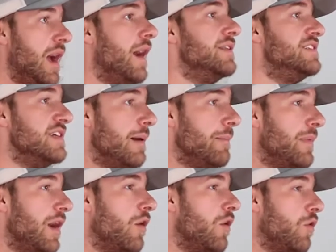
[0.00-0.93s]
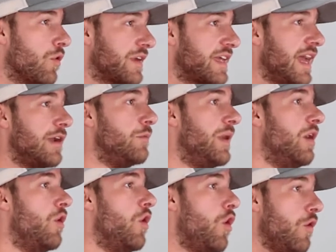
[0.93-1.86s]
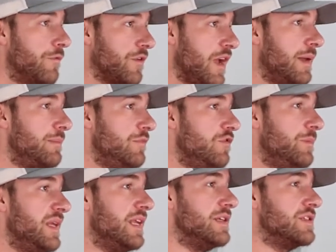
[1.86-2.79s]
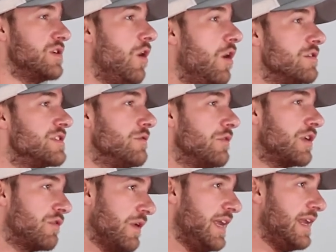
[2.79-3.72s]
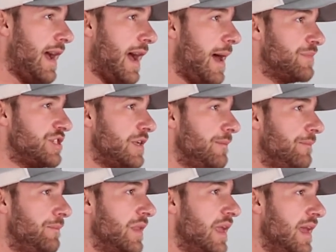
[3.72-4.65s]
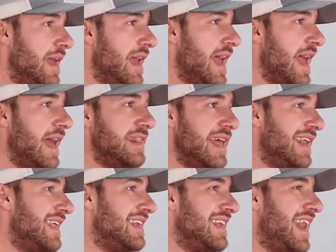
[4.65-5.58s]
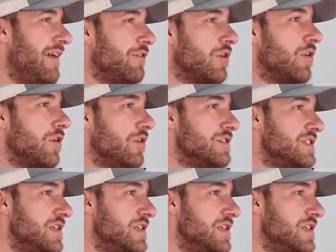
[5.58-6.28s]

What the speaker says: A dumbbell or kettlebell overhead movement is also a great option. And then it never hurts